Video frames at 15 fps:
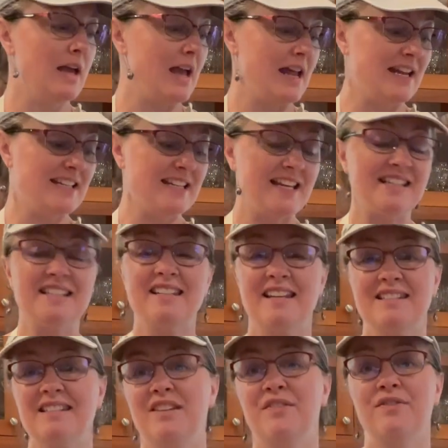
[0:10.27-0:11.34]
and it takes less
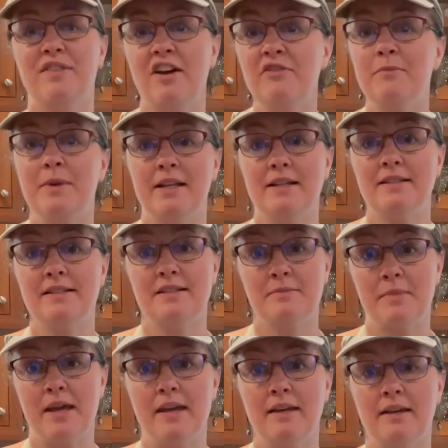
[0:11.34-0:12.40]
than 5 minutes to
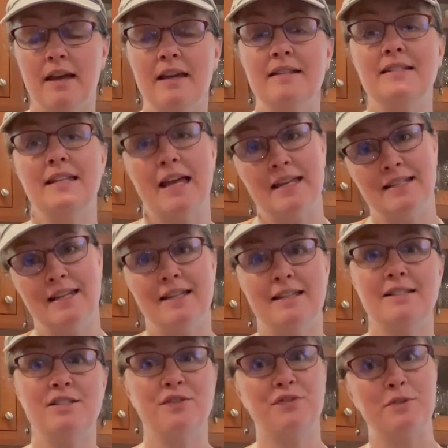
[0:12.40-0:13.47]
make and 10 days
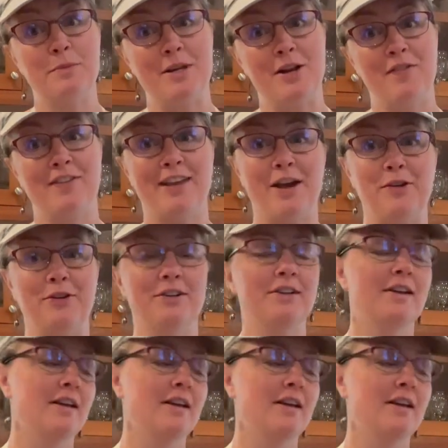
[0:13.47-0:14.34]
to ferment on the counter.